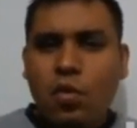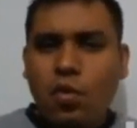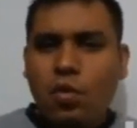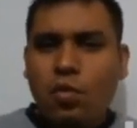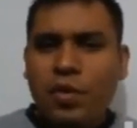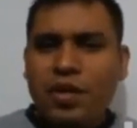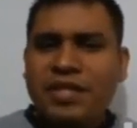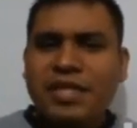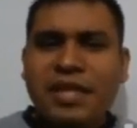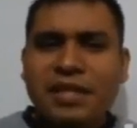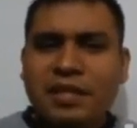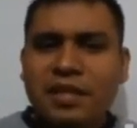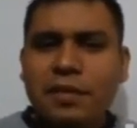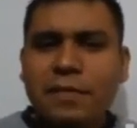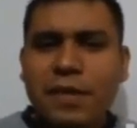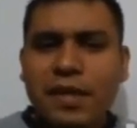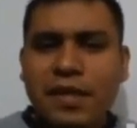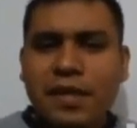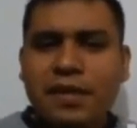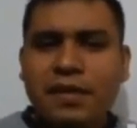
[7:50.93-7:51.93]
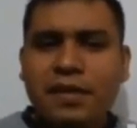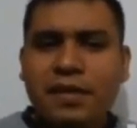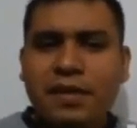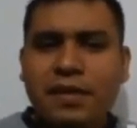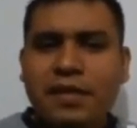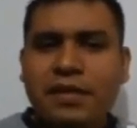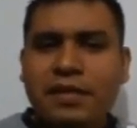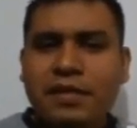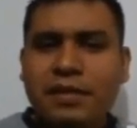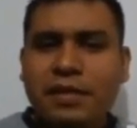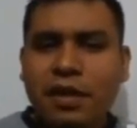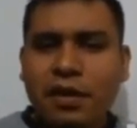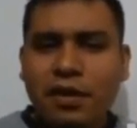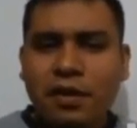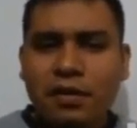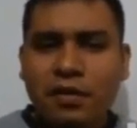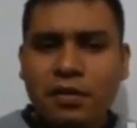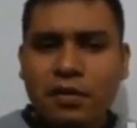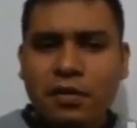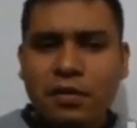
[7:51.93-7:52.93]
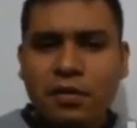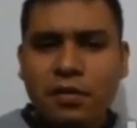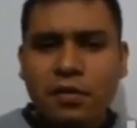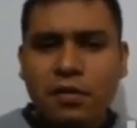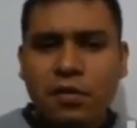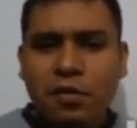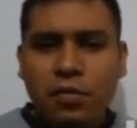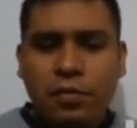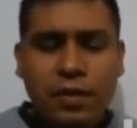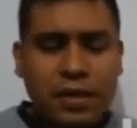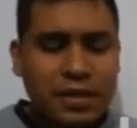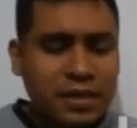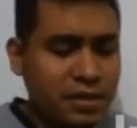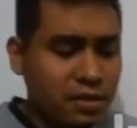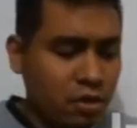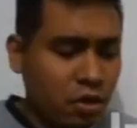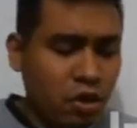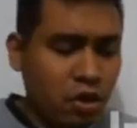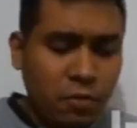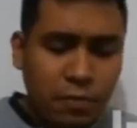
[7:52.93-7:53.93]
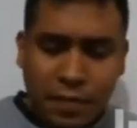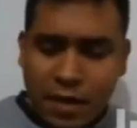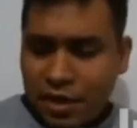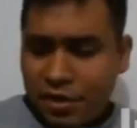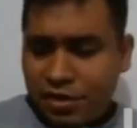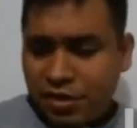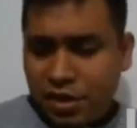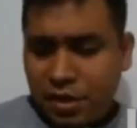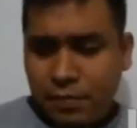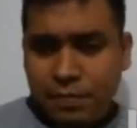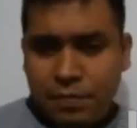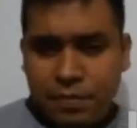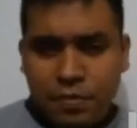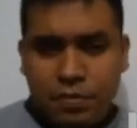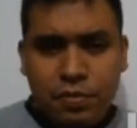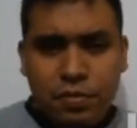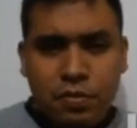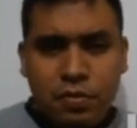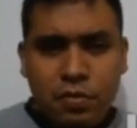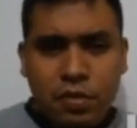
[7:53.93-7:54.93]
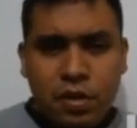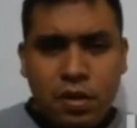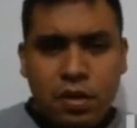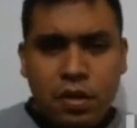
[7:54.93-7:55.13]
Which activity is done with soap and shampoo